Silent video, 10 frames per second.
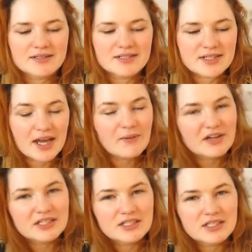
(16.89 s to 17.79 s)
Today I
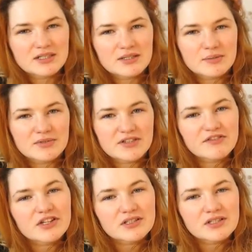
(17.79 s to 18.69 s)
ran into some
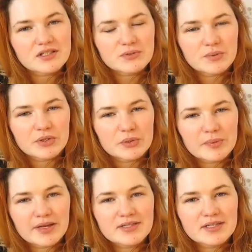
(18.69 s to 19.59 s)
difficulties with my new
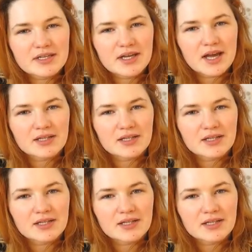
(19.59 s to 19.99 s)
painting